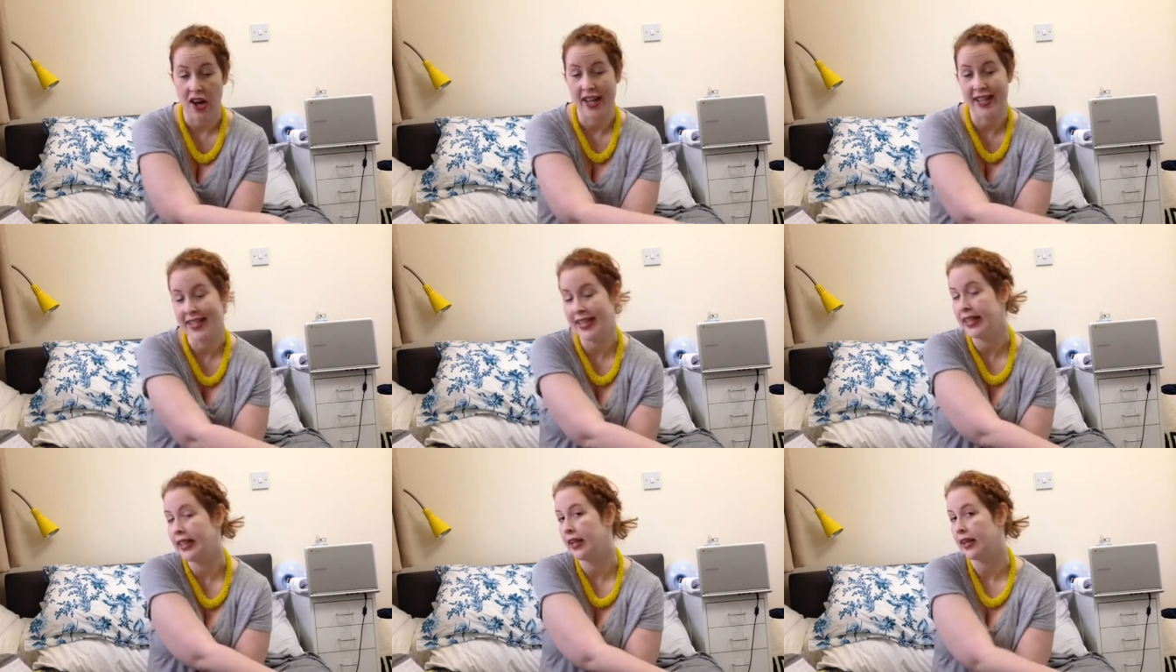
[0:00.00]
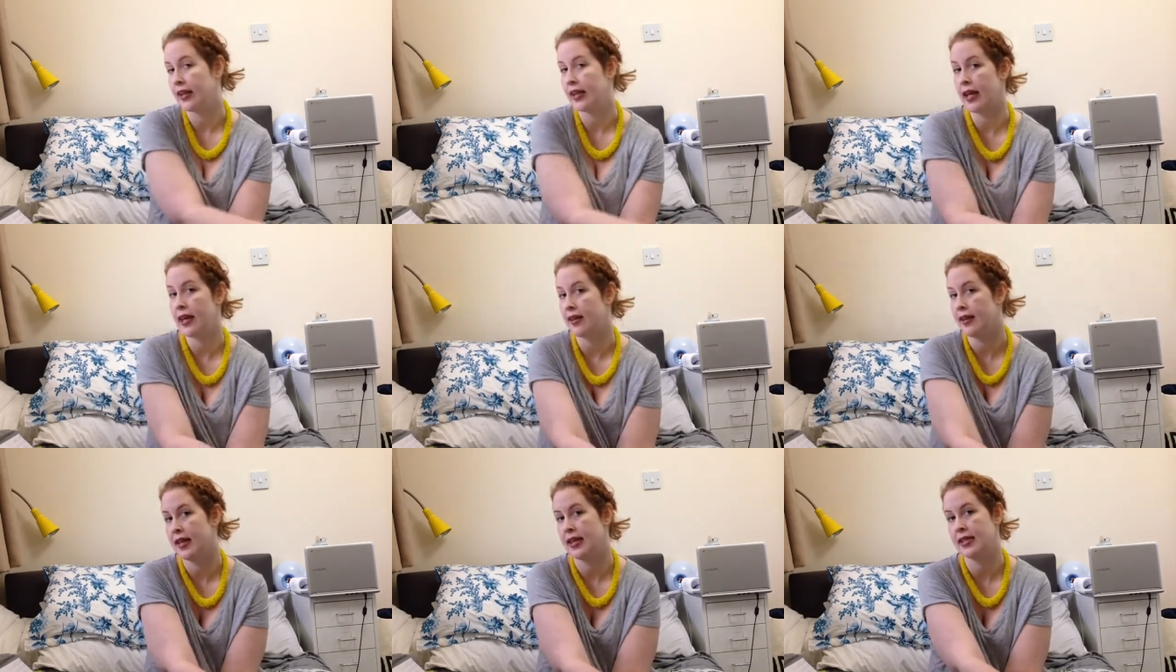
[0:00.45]
Ideally, I'd
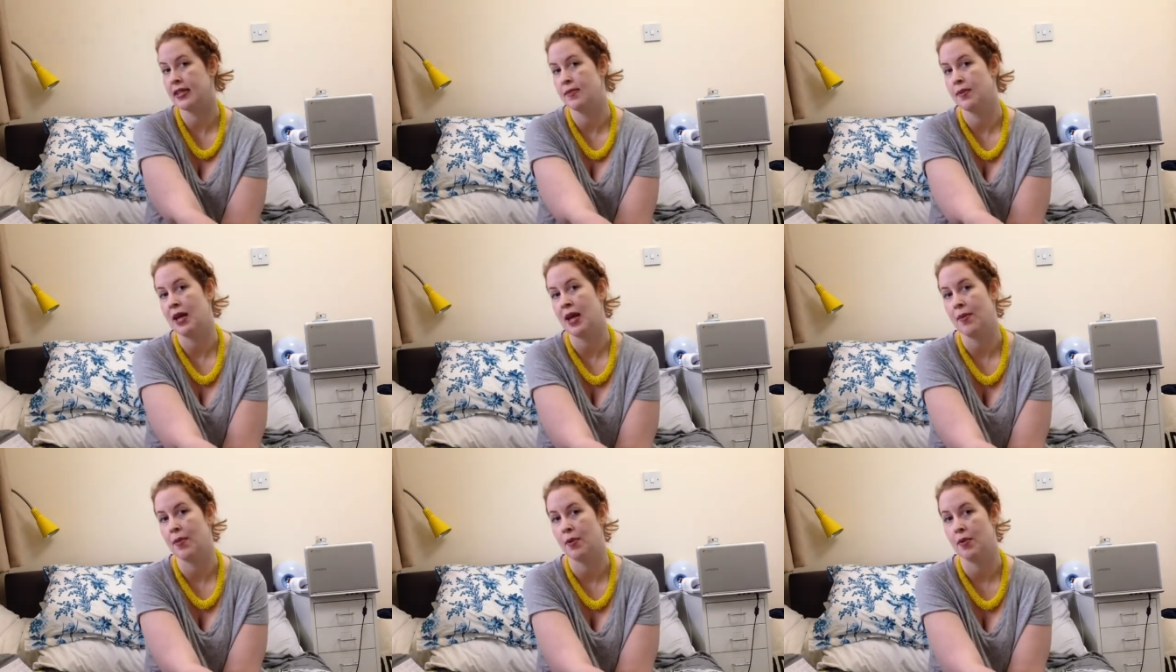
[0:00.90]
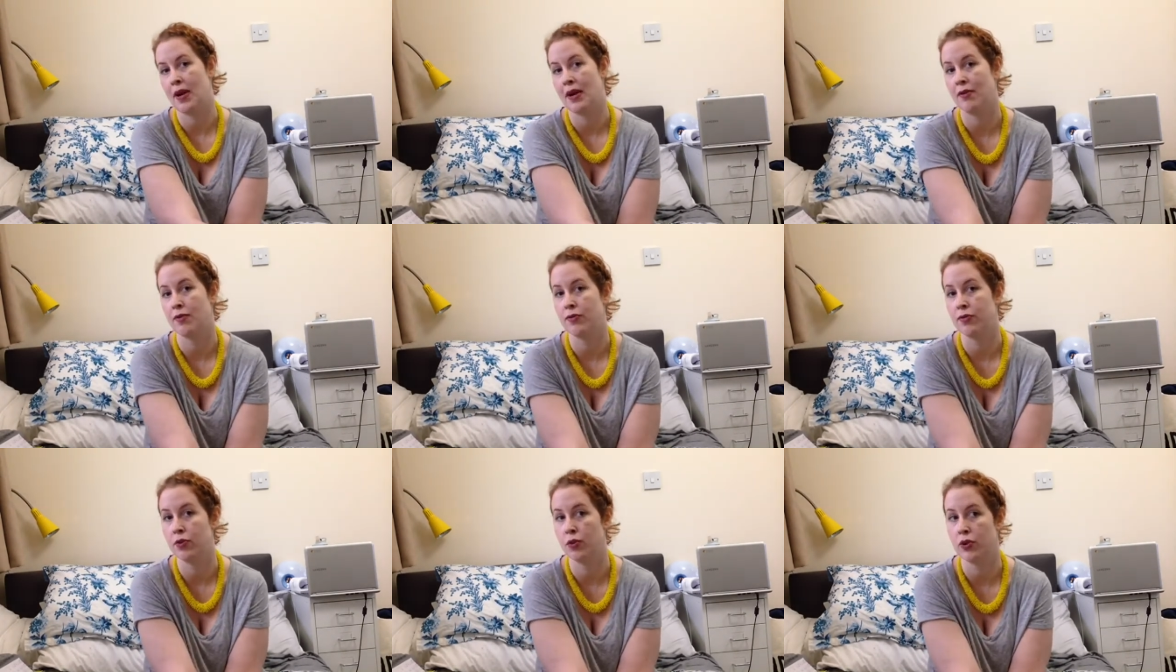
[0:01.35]
like that to be up
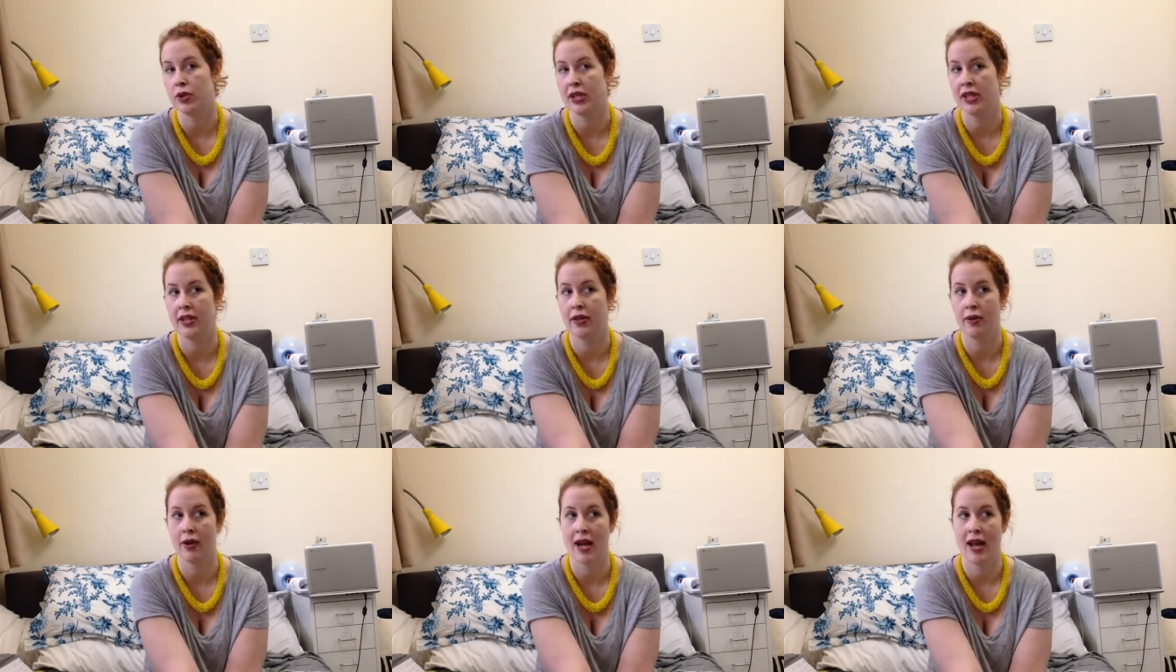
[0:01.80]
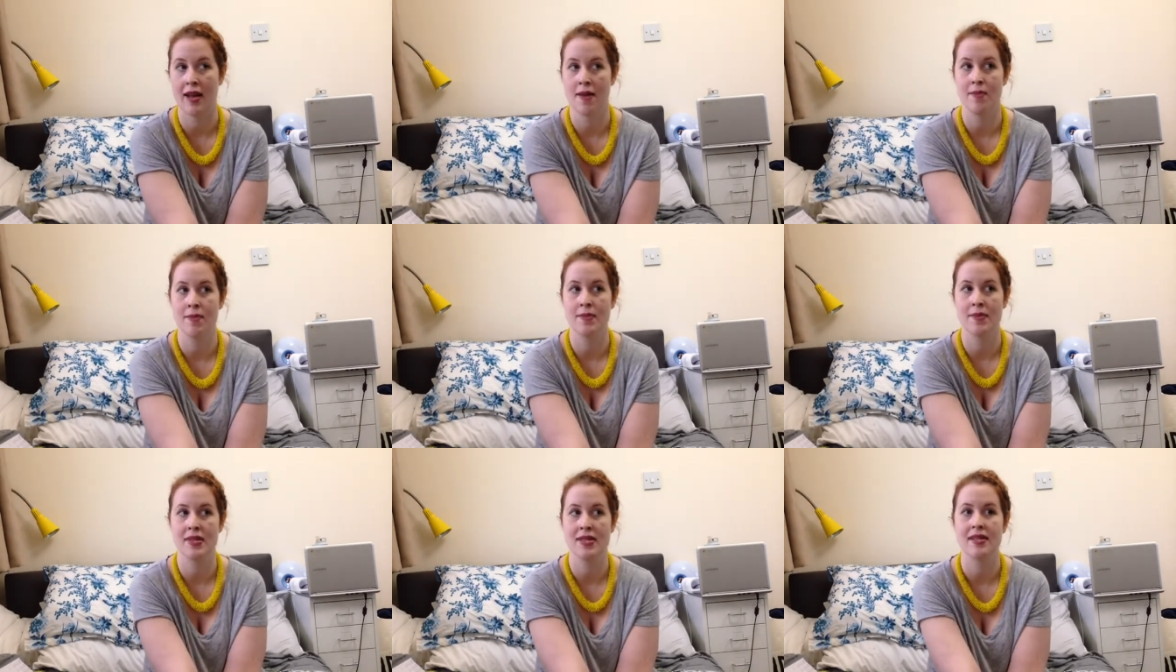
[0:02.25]
around 40
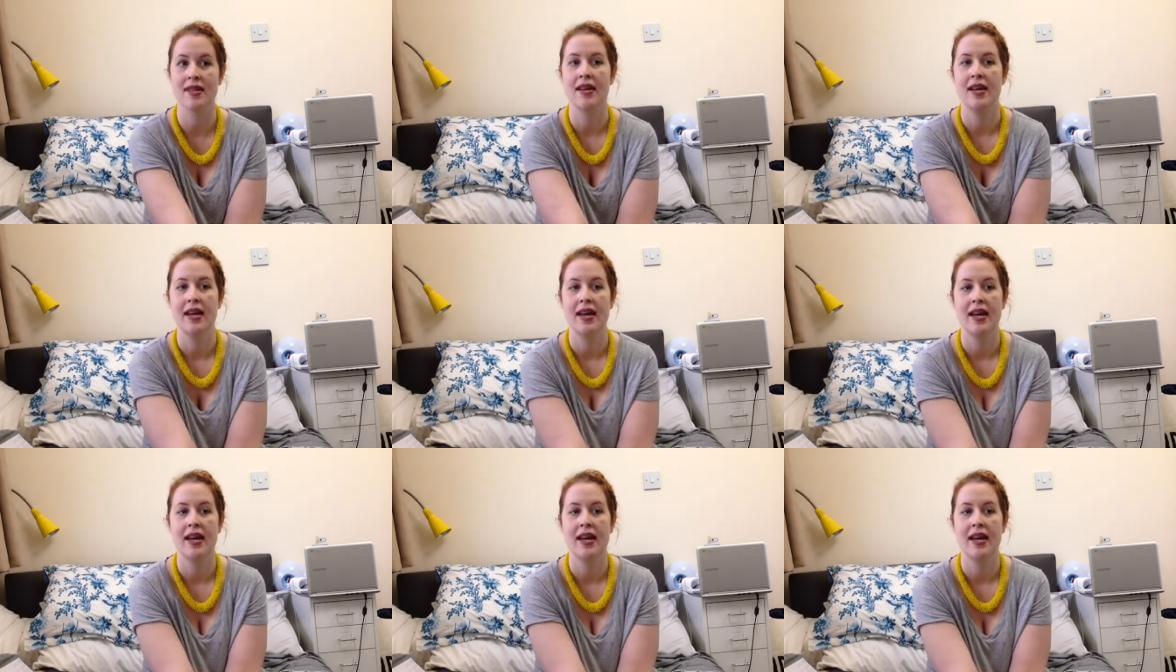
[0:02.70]
grams,